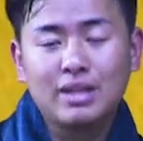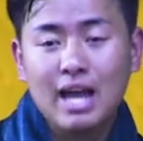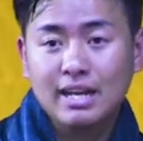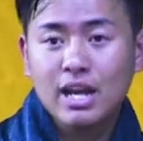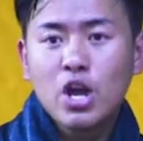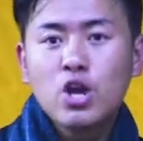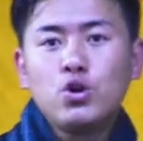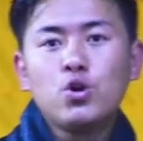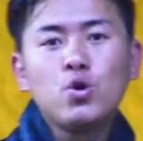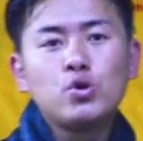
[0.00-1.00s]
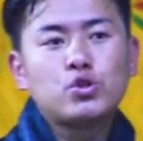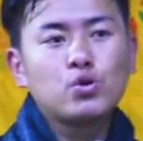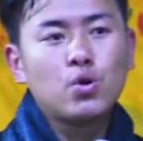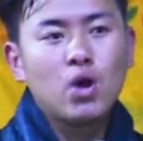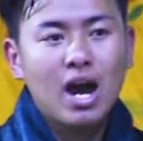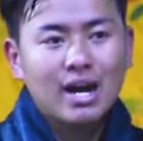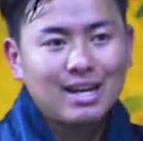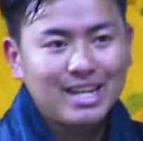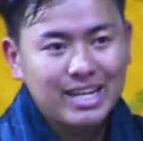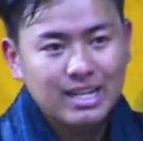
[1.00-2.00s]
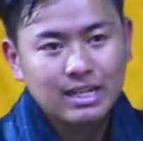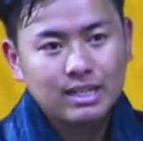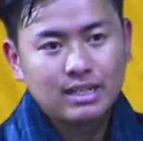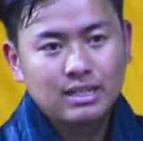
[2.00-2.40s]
that you too are a leader.